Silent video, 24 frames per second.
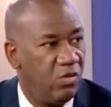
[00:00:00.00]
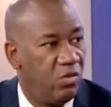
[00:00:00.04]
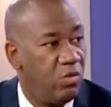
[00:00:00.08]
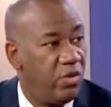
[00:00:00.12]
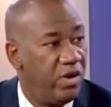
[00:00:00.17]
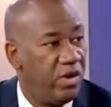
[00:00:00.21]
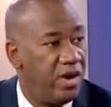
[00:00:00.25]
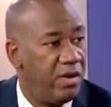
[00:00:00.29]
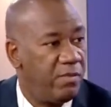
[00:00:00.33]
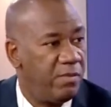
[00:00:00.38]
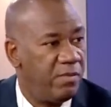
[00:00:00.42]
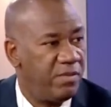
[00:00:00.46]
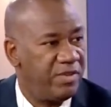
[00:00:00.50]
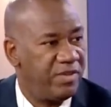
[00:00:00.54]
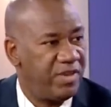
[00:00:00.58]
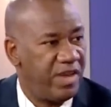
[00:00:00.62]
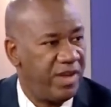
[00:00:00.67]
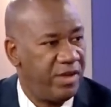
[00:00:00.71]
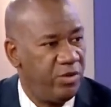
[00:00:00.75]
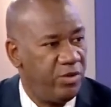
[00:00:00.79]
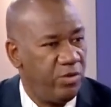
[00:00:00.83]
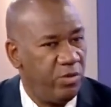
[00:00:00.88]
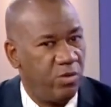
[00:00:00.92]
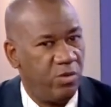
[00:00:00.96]
All levels
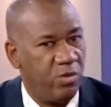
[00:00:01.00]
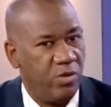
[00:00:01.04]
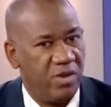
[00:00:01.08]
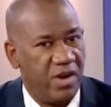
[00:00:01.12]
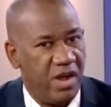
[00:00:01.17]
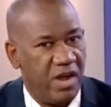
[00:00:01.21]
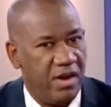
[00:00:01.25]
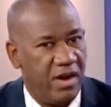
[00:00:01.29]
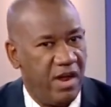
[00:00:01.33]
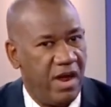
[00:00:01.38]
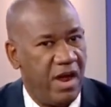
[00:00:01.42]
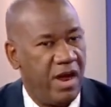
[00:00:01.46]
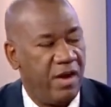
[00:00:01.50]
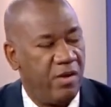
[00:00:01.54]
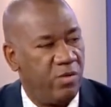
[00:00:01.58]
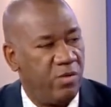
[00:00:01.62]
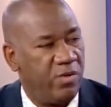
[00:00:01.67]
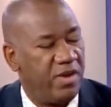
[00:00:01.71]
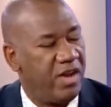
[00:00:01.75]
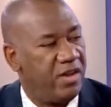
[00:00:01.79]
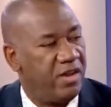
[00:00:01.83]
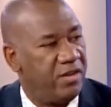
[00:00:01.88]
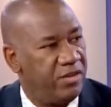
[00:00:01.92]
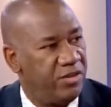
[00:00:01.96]
that you wrote and I
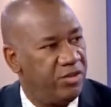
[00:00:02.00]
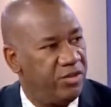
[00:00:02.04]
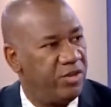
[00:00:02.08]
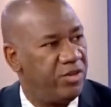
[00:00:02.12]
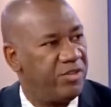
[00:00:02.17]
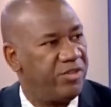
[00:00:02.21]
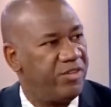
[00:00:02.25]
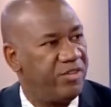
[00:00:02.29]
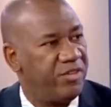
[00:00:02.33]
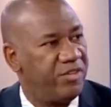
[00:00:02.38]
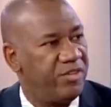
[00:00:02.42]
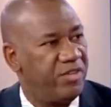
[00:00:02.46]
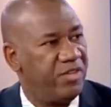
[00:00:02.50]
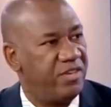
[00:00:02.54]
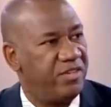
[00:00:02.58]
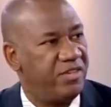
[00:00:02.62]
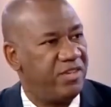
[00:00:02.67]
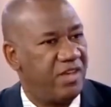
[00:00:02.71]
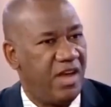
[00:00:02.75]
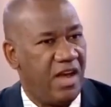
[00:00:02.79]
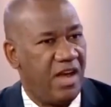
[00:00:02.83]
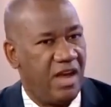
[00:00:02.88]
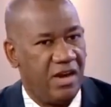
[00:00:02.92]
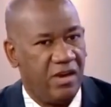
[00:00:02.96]
wrote and the
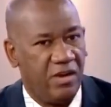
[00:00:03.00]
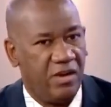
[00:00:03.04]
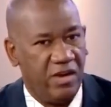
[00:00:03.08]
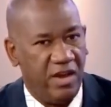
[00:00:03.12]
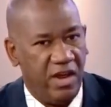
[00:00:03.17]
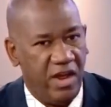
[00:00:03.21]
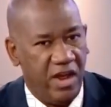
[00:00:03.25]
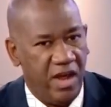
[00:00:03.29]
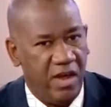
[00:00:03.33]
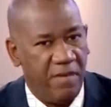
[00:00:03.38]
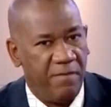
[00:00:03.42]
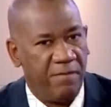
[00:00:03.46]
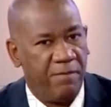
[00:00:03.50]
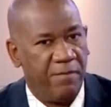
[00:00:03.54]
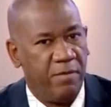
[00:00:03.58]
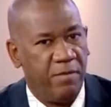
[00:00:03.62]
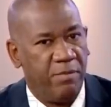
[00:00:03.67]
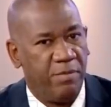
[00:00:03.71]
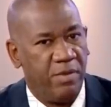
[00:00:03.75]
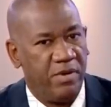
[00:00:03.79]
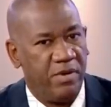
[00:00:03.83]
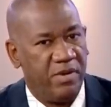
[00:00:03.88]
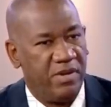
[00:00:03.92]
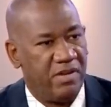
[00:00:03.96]
justices and
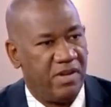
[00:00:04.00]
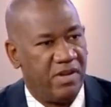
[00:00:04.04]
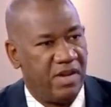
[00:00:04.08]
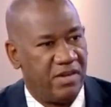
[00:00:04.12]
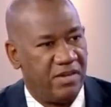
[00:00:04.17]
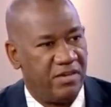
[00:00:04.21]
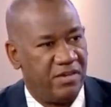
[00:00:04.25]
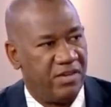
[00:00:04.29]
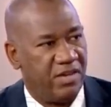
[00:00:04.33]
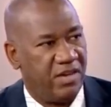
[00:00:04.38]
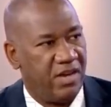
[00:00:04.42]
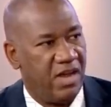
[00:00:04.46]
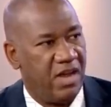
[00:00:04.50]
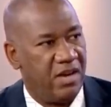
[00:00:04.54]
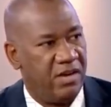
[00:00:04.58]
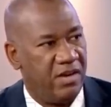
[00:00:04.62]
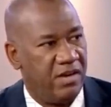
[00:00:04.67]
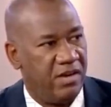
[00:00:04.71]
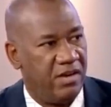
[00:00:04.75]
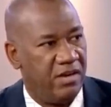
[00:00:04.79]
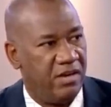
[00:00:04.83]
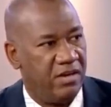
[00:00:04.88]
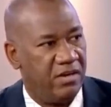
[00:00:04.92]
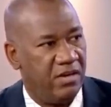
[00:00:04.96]
everybody that is a
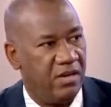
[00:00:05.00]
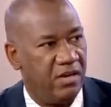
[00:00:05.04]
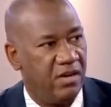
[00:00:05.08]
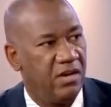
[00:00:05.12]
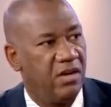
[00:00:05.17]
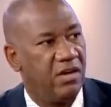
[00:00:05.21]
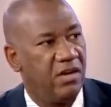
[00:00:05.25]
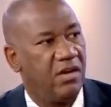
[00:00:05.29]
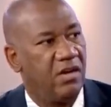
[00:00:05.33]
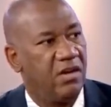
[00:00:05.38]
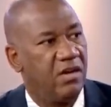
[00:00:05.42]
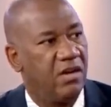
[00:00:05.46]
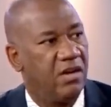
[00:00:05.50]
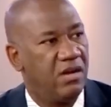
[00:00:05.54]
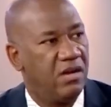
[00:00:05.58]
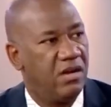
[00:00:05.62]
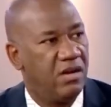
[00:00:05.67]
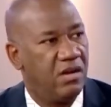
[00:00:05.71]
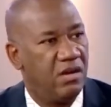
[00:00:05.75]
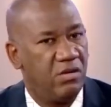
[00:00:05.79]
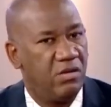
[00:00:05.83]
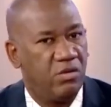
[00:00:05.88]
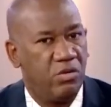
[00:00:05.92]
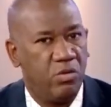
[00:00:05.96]
candidate
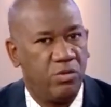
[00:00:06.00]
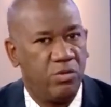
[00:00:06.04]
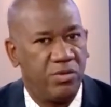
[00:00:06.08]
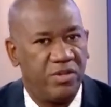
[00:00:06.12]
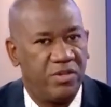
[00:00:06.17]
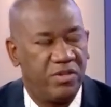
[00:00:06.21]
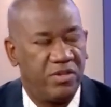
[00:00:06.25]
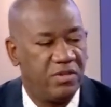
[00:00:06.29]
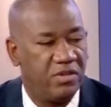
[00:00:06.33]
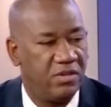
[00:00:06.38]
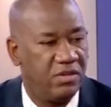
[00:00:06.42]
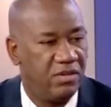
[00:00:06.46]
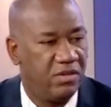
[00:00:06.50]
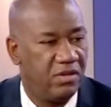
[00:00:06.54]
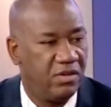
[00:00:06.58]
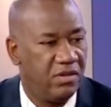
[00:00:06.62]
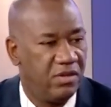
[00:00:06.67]
wrote.